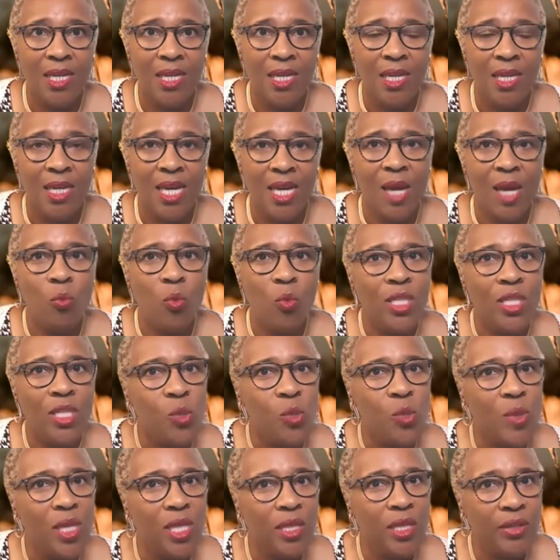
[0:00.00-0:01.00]
And once
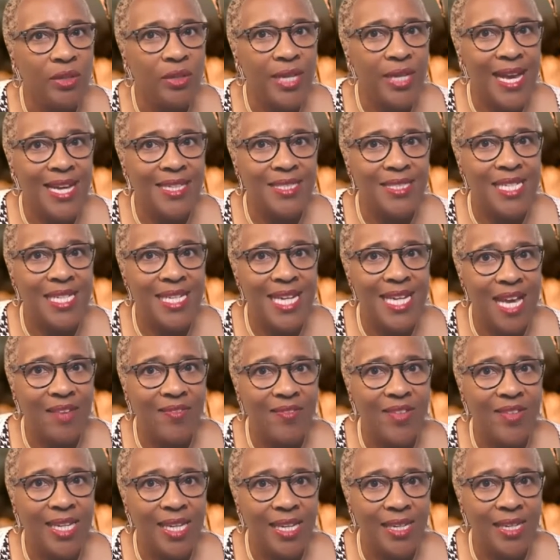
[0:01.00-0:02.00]
we learn how to
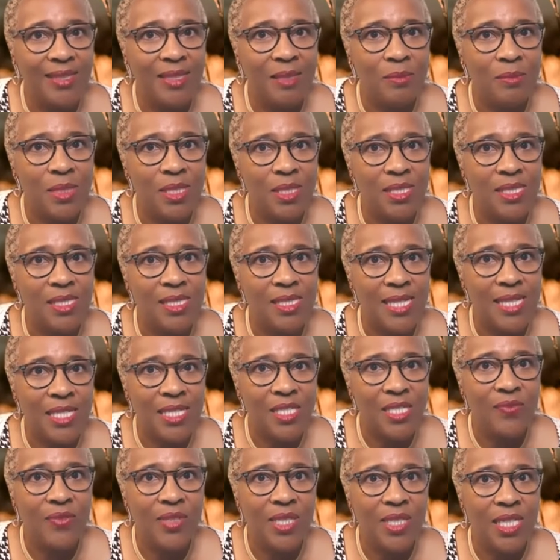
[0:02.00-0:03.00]
navigate them
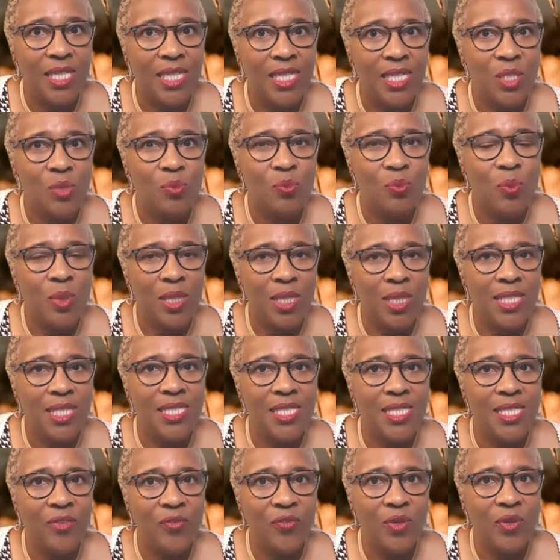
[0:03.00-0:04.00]
successfully, it's really
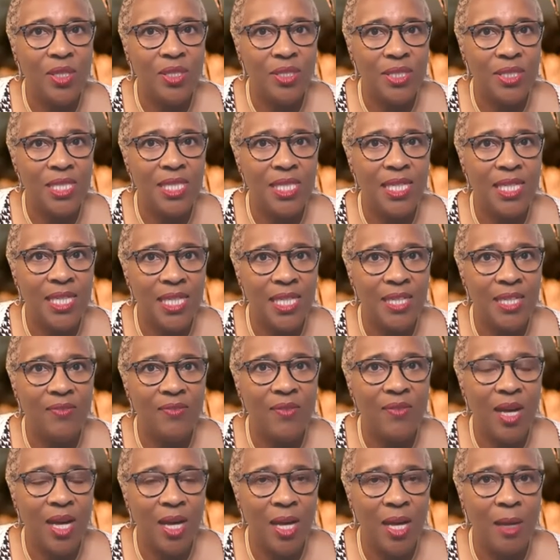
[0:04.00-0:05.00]
difficult to give
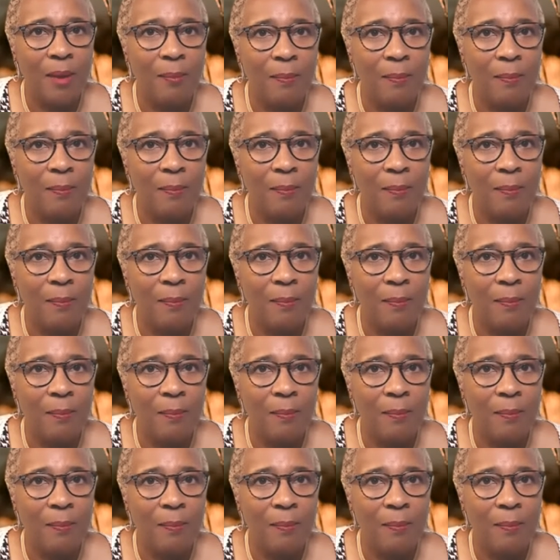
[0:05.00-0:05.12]
up.